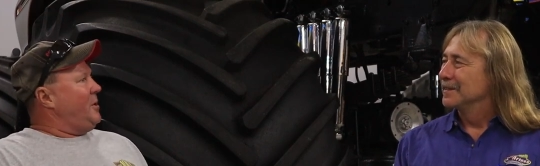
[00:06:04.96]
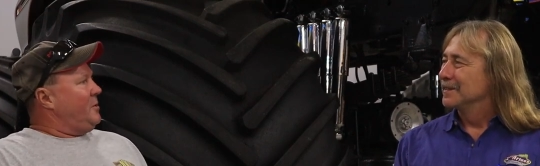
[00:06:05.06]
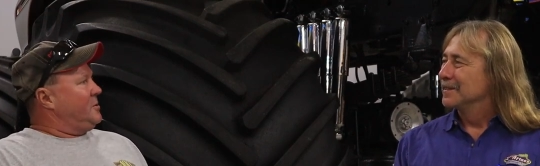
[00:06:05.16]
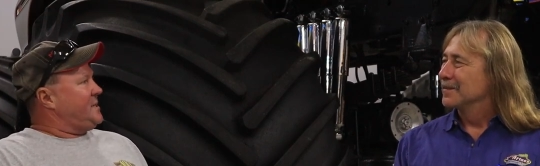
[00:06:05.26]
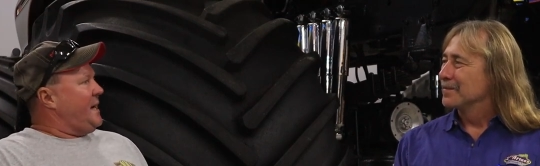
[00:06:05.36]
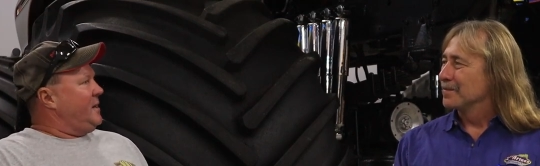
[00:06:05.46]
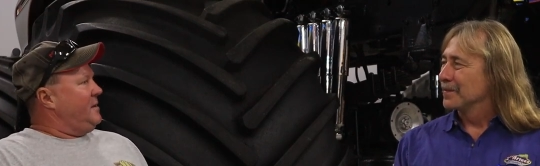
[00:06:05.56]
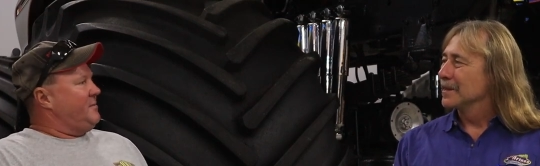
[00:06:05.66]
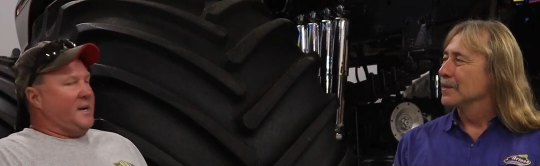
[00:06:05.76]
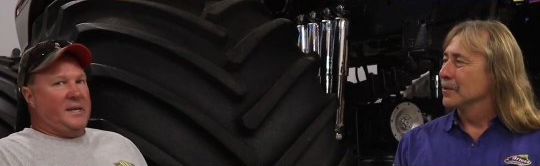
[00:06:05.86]
Speaker 1: Moeller's out
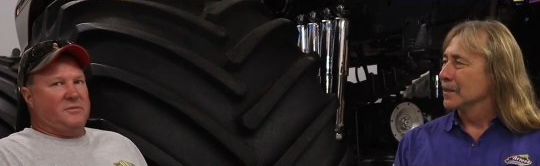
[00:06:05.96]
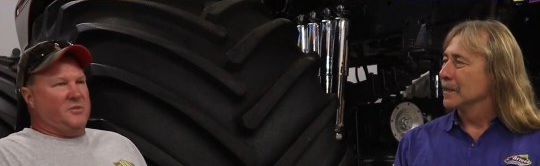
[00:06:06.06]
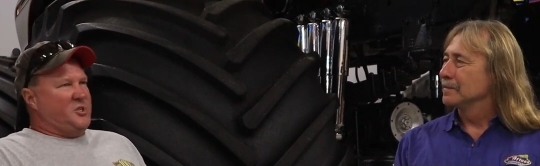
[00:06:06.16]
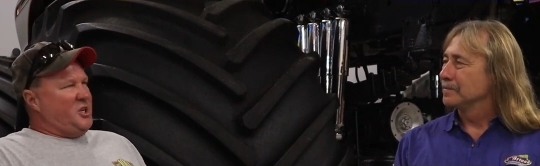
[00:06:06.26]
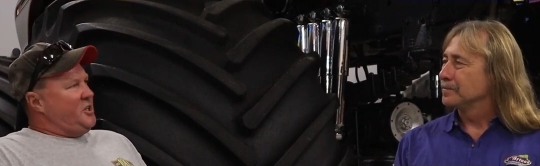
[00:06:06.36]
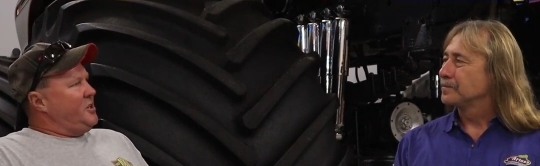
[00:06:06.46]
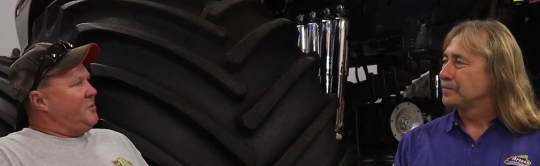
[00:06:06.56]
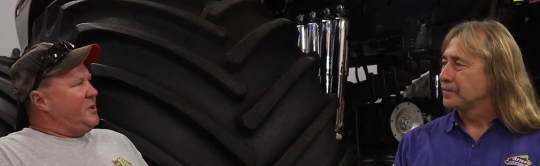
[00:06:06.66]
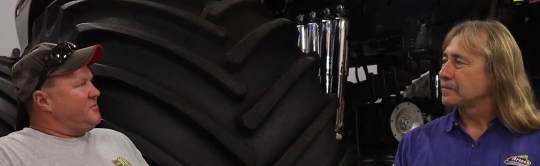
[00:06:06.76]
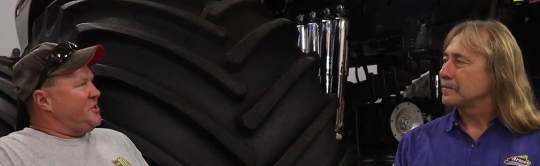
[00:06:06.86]
of, I guess okay. Virginia
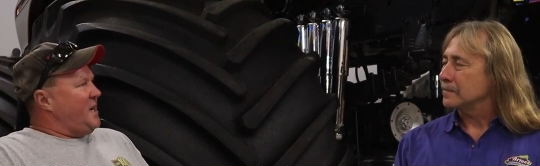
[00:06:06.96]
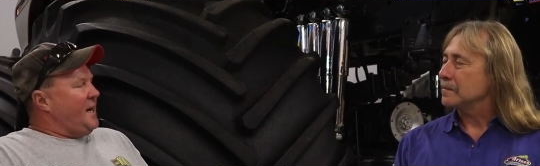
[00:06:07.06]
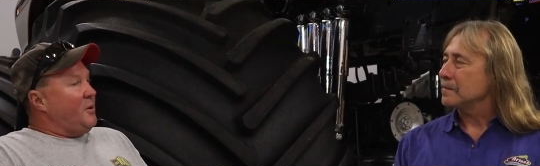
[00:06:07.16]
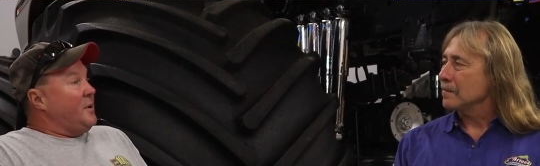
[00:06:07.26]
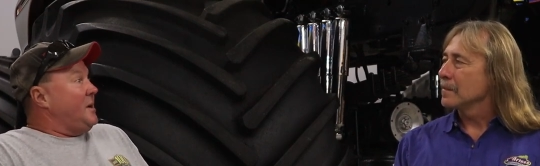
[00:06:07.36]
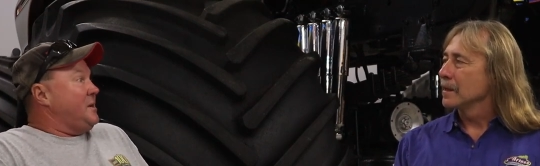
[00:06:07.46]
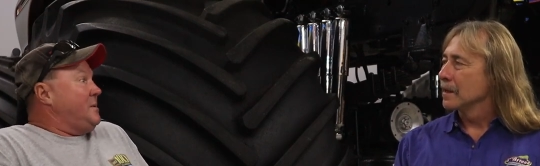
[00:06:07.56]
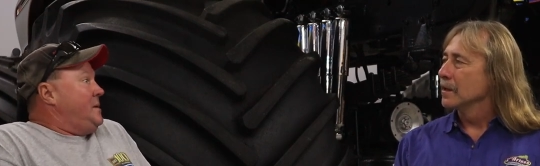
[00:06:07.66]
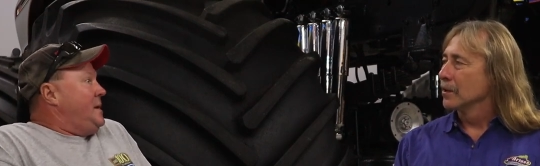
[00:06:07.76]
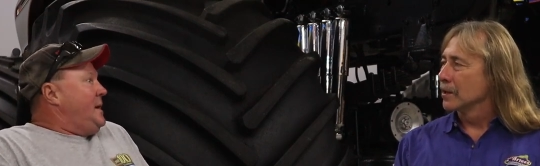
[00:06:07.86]
or West Virginia. I don't
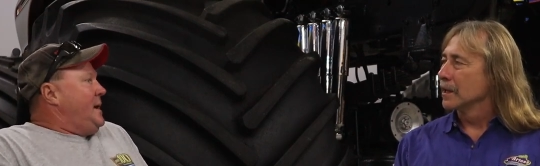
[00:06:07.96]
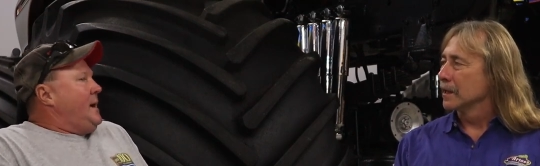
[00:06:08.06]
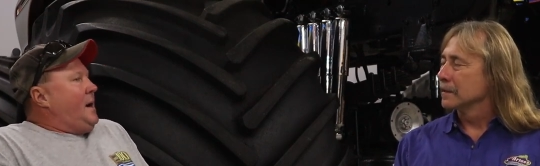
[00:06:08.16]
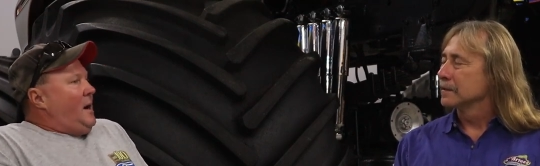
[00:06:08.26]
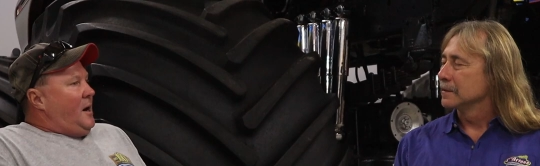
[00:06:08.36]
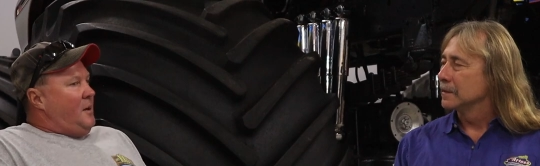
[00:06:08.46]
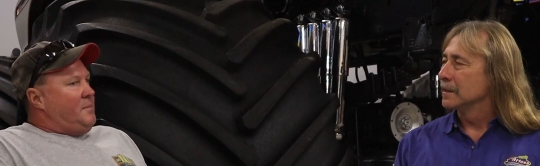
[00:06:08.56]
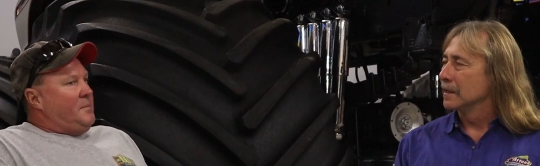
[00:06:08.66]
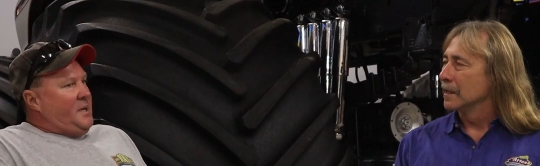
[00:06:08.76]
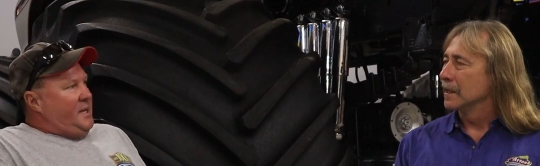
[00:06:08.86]
know. Okay. Um,
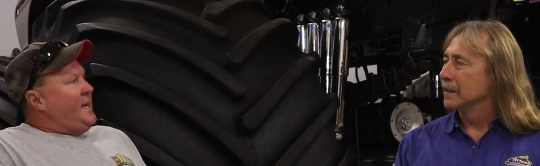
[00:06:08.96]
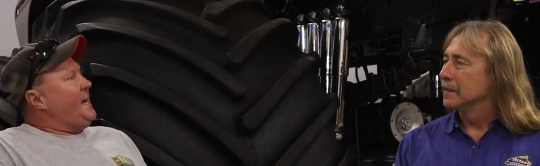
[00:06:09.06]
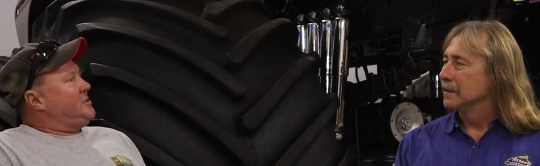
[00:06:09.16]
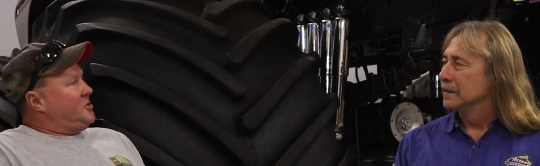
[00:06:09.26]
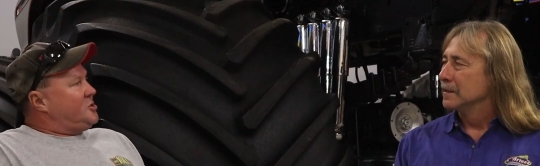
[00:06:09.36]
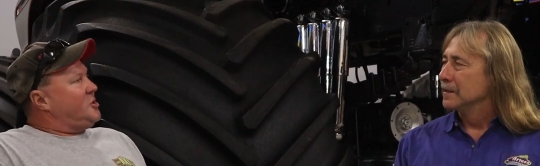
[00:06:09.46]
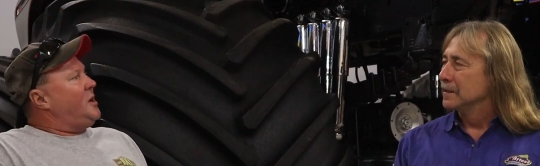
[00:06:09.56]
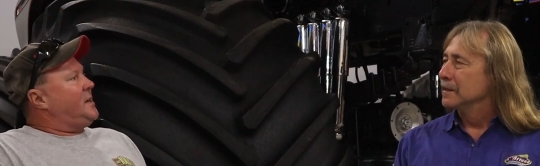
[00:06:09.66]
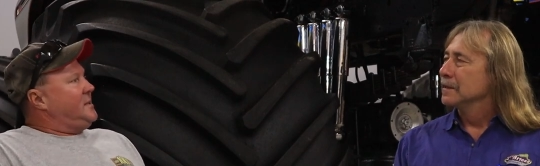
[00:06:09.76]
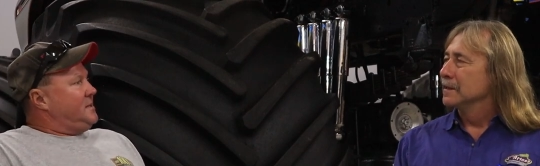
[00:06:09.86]
right. He has the
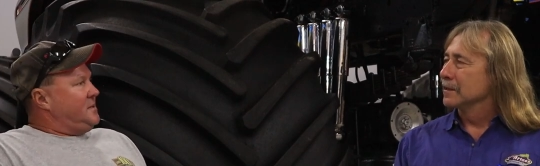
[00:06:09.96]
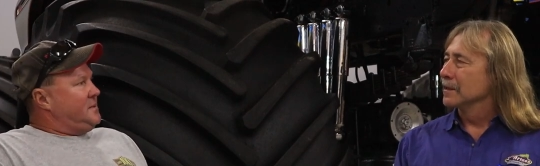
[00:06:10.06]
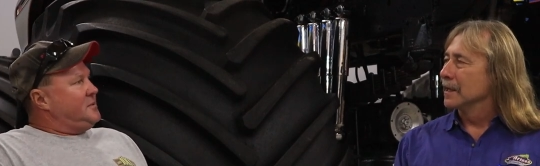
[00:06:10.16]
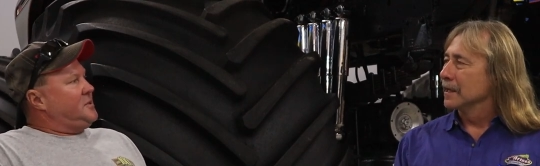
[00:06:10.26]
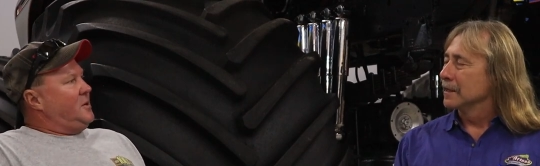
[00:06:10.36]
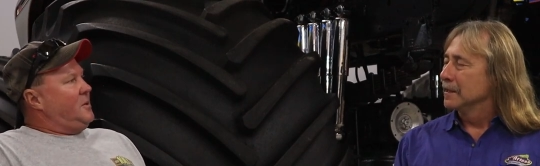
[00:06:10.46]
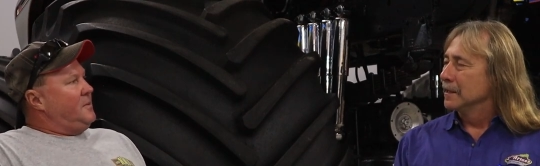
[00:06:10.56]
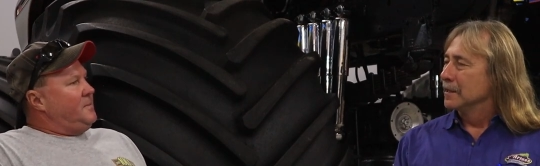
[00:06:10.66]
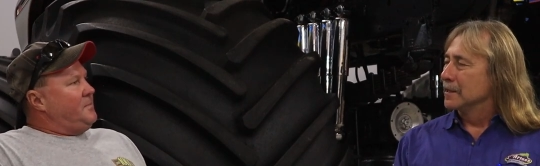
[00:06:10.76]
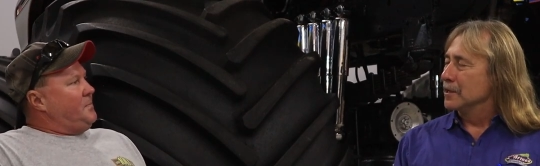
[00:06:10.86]
truck. Okay.
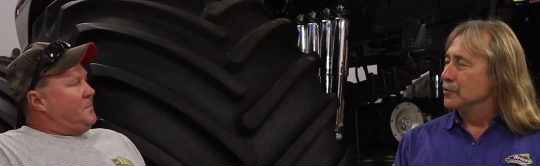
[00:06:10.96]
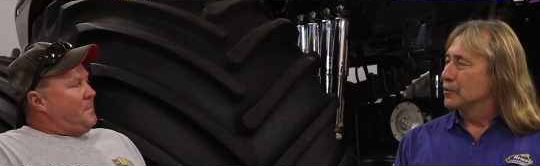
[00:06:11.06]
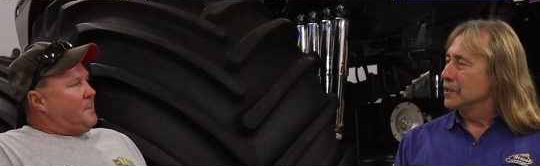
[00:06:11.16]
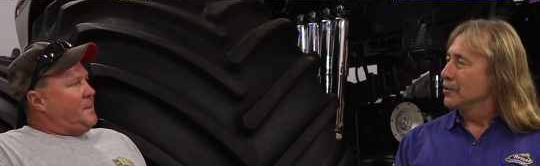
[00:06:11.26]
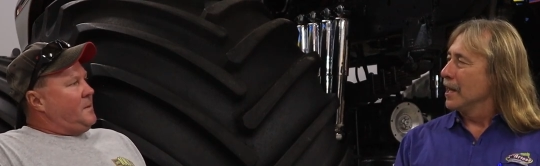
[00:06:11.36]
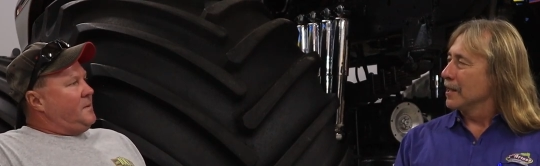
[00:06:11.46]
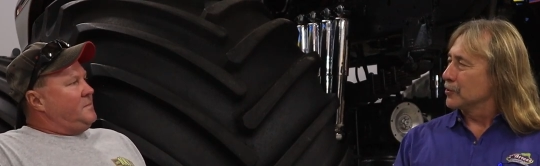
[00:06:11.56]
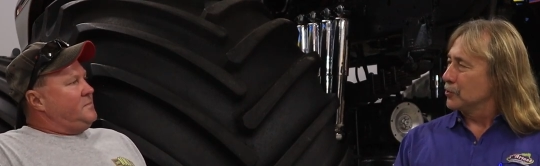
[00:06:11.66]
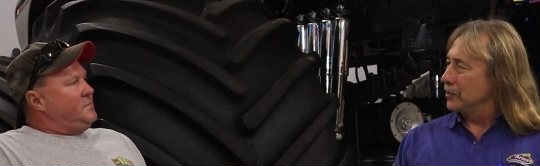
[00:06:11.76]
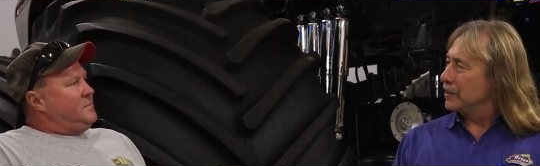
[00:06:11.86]
So.
Speaker 2: Now you said you had
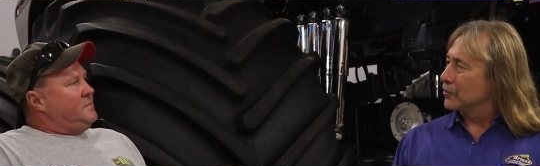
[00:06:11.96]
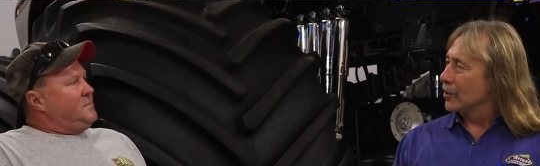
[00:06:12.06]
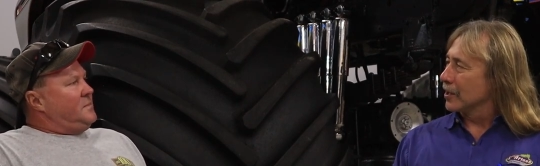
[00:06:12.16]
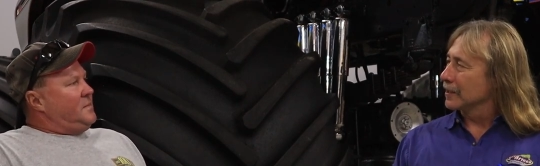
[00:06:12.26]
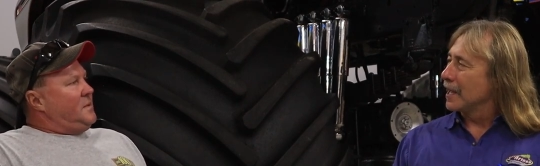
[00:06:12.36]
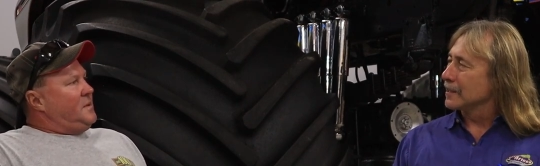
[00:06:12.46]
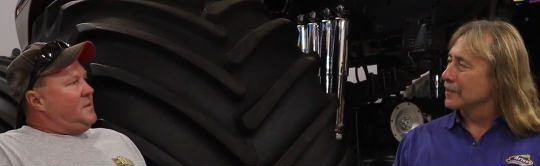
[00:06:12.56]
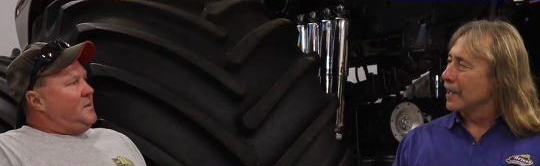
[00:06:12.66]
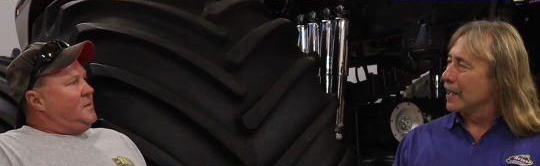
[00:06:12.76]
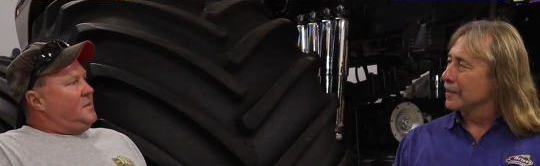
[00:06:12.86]
a street truck that has
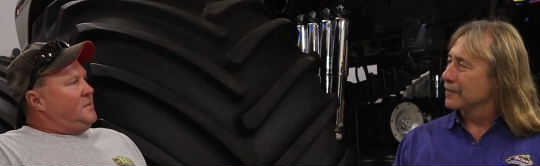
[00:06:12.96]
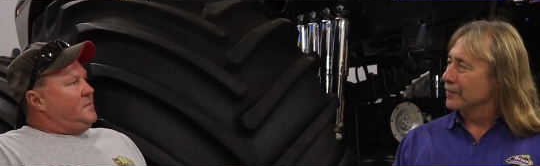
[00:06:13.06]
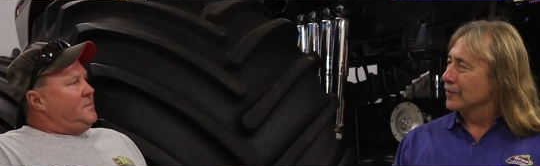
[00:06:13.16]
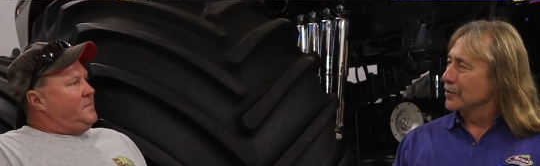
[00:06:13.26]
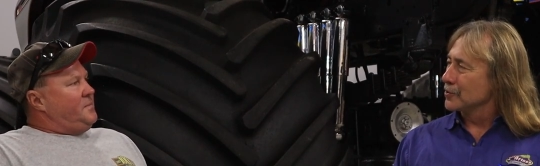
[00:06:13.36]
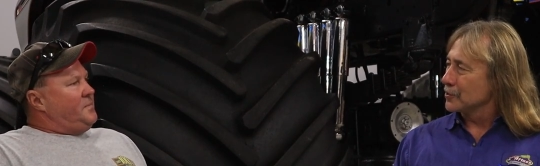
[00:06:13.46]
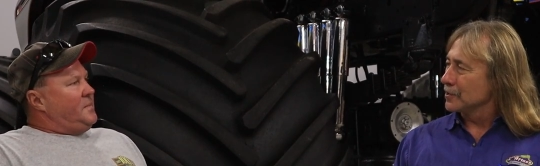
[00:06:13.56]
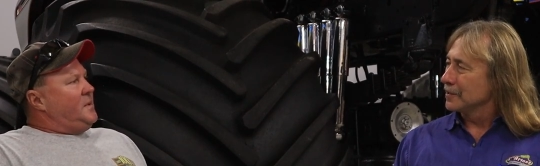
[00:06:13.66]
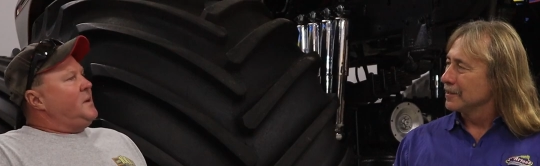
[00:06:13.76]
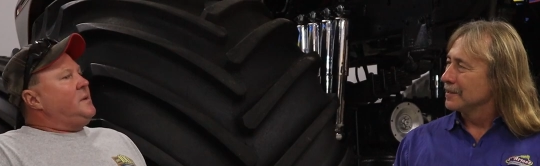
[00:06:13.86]
a lot of the first.
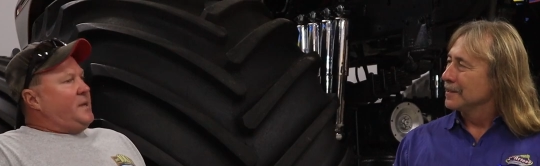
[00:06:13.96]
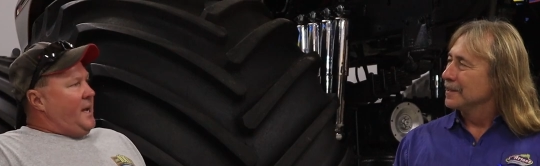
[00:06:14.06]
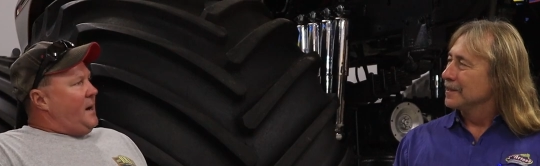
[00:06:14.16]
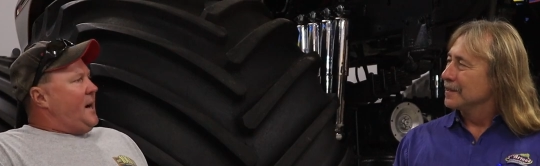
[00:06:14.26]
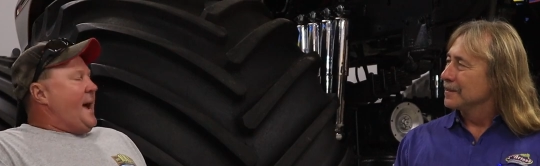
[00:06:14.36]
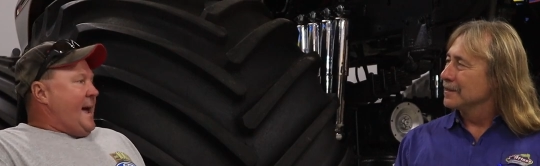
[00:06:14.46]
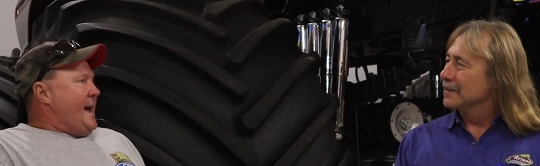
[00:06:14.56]
Speaker 1: Yeah, I